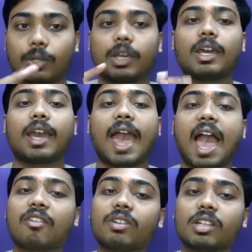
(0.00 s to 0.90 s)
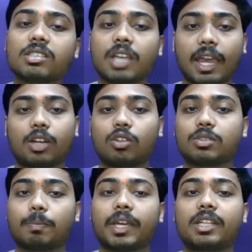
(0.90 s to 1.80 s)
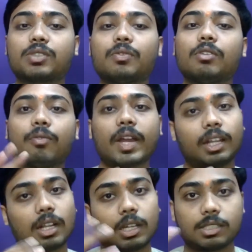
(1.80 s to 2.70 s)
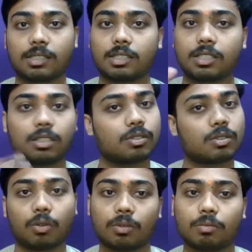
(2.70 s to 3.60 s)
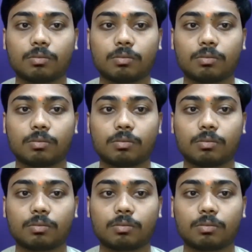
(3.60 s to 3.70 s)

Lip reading: Okay, average across pairs for final consistency score.